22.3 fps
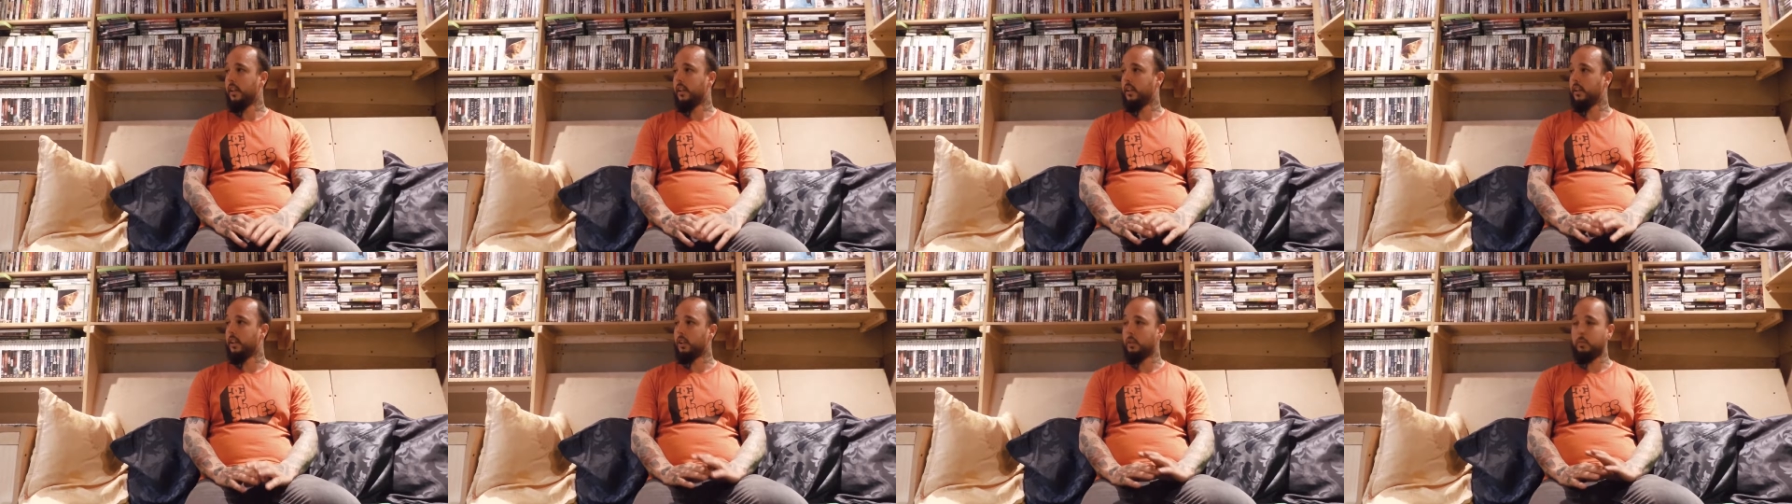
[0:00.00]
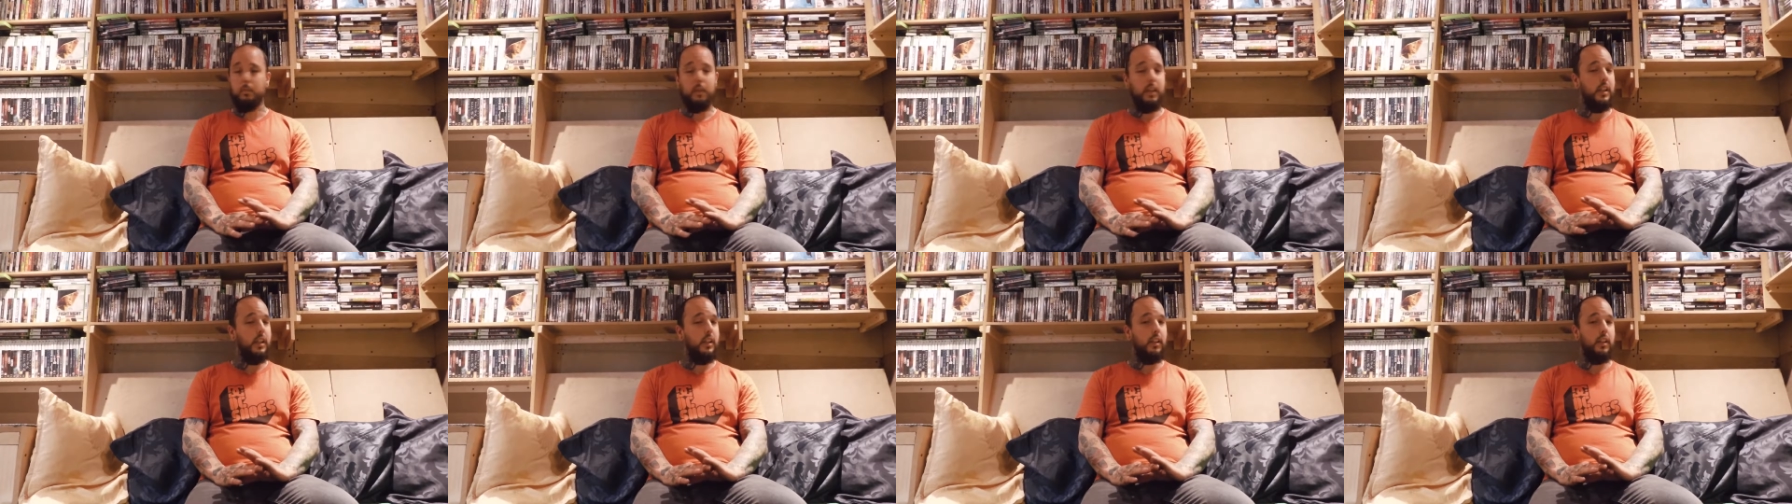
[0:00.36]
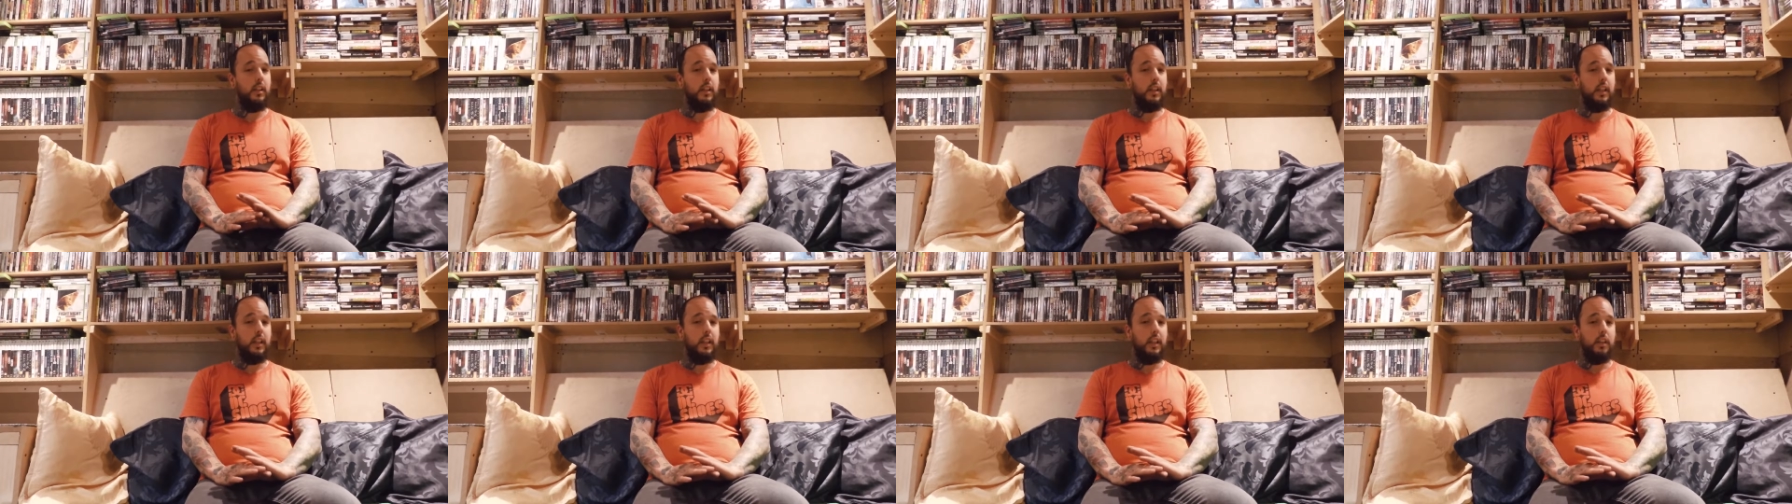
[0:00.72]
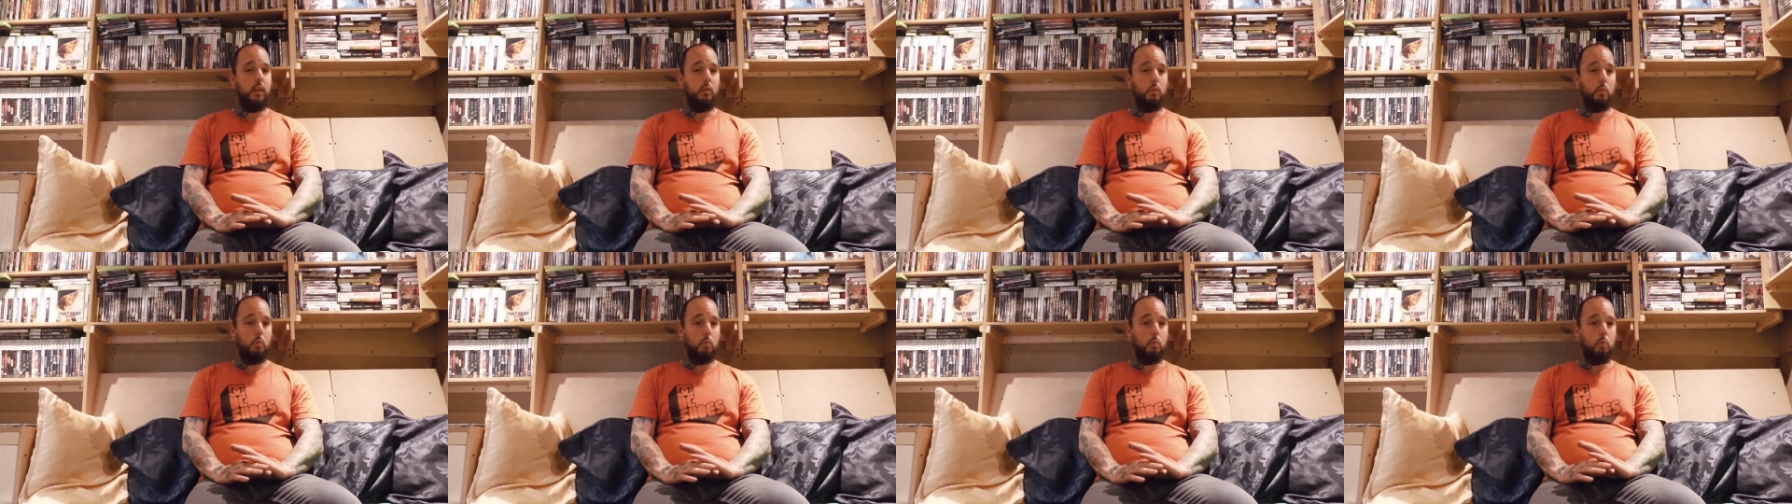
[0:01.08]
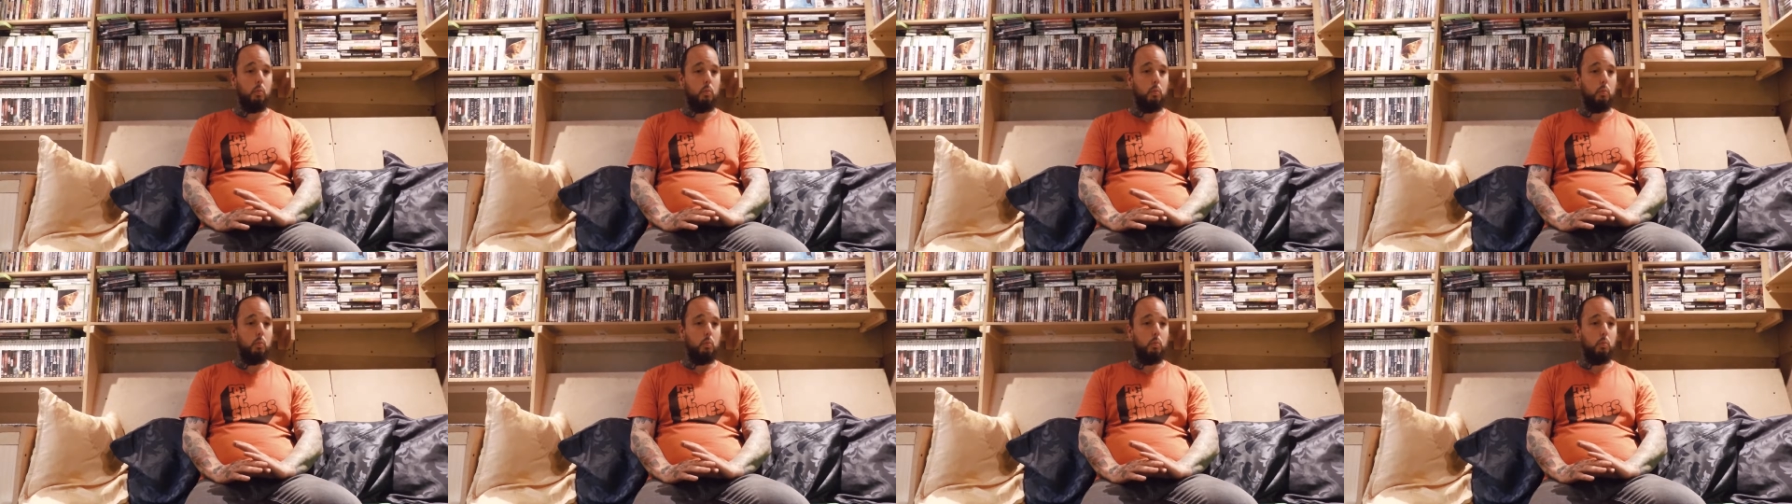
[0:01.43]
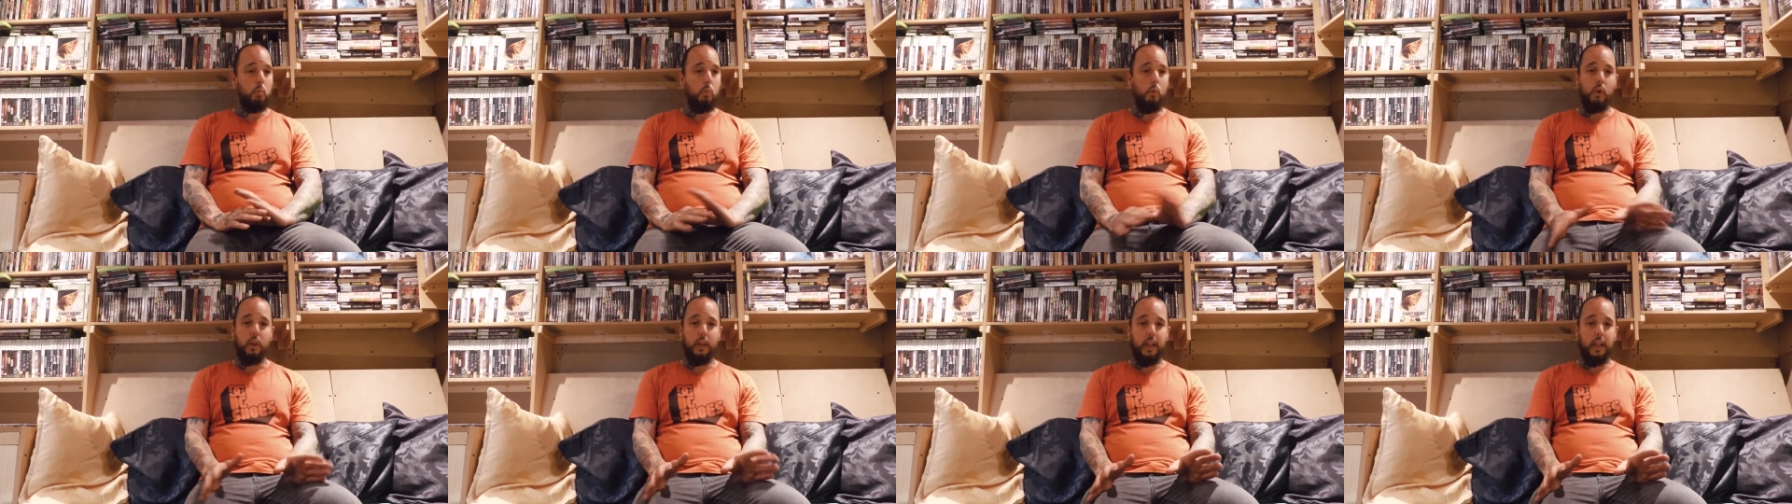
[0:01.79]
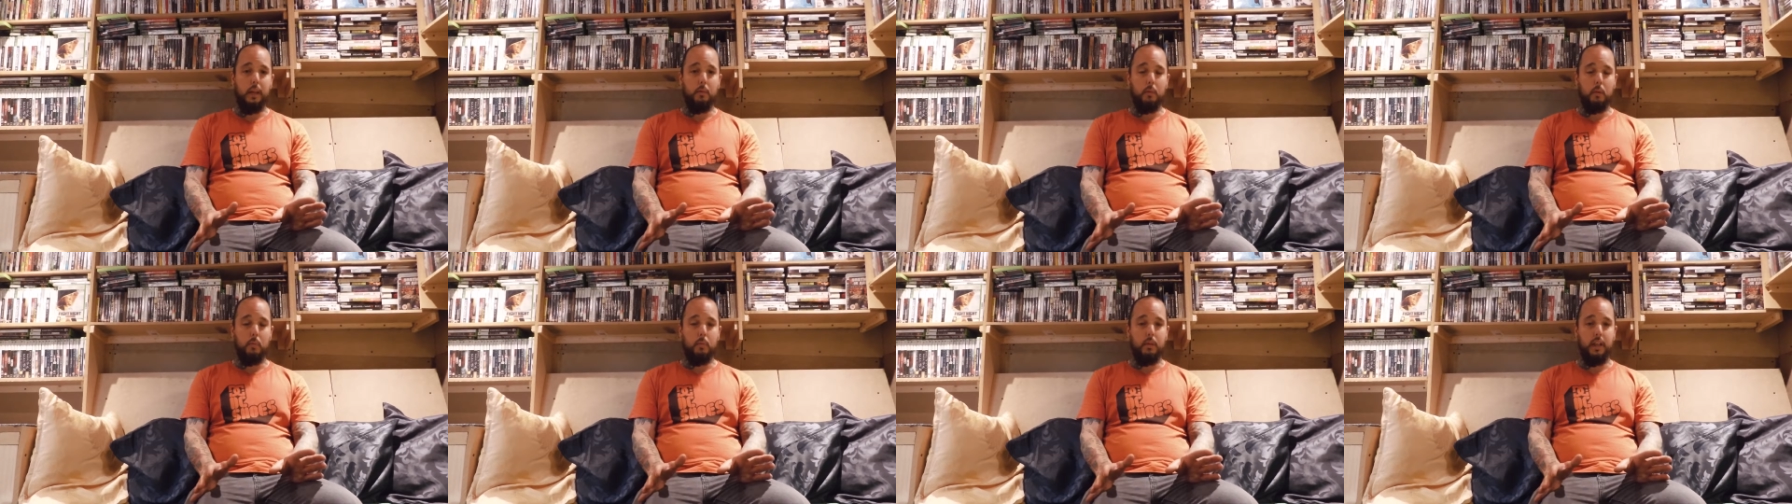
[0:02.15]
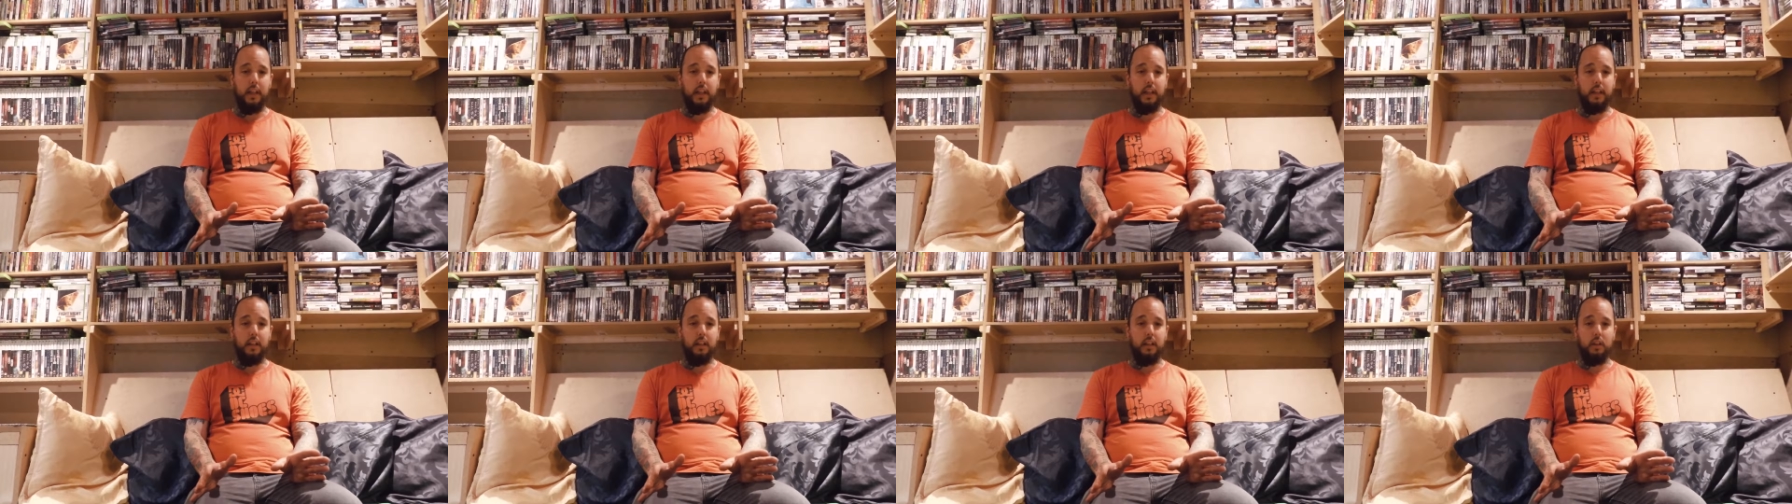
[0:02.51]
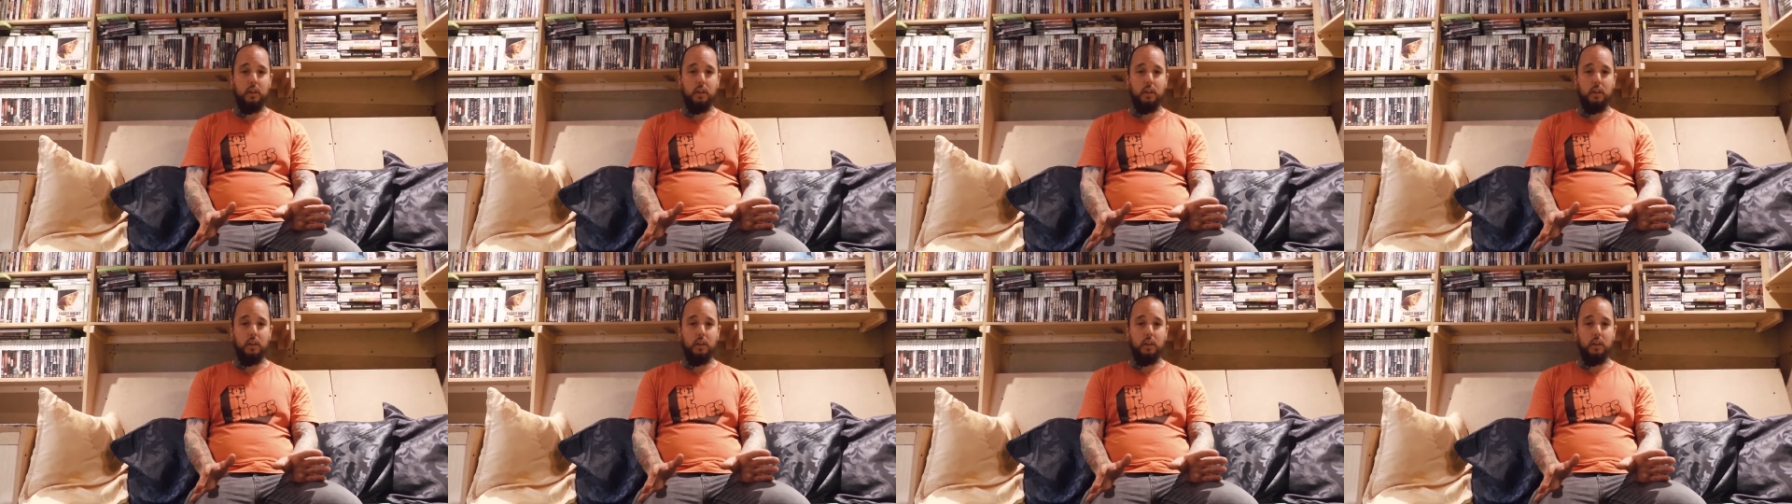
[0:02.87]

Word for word: doesn't matter what game you play.